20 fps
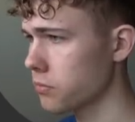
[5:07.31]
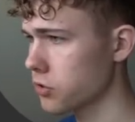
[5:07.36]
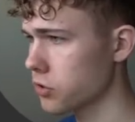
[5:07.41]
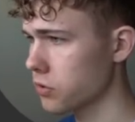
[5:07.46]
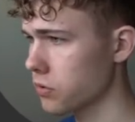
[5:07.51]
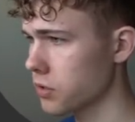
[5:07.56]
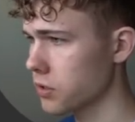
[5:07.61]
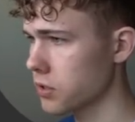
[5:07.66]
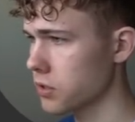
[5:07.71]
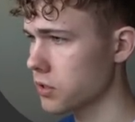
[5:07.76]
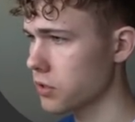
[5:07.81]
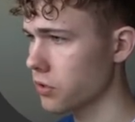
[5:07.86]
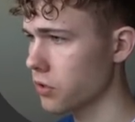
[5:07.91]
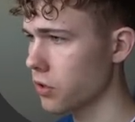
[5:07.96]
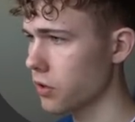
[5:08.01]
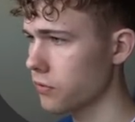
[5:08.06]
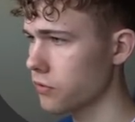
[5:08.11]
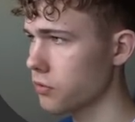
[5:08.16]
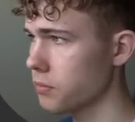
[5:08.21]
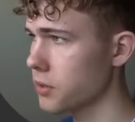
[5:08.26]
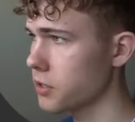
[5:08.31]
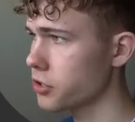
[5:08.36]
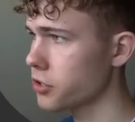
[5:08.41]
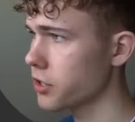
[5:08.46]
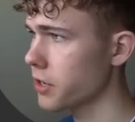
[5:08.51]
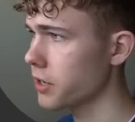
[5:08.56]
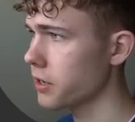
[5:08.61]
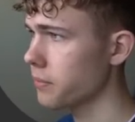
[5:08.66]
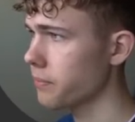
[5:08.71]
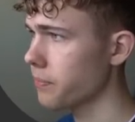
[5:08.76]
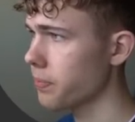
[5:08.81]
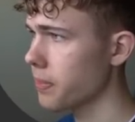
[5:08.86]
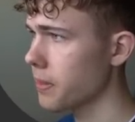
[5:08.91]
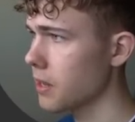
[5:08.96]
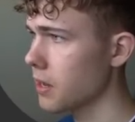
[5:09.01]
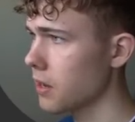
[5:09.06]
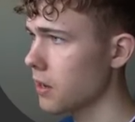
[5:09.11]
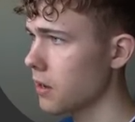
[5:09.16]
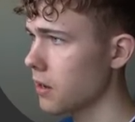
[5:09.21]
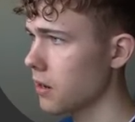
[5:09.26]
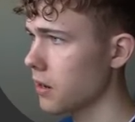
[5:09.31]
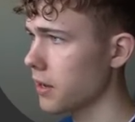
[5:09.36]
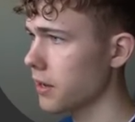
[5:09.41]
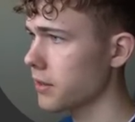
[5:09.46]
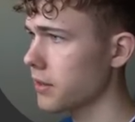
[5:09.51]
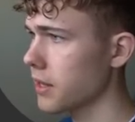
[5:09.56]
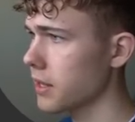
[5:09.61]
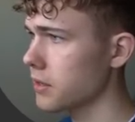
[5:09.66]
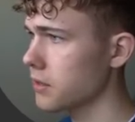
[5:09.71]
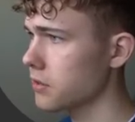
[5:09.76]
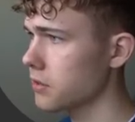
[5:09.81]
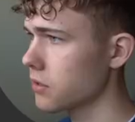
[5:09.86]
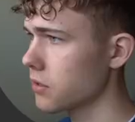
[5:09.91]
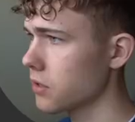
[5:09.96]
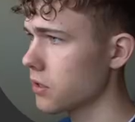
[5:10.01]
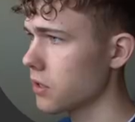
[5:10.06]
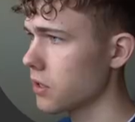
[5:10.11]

So this is the curved mesh here, like that.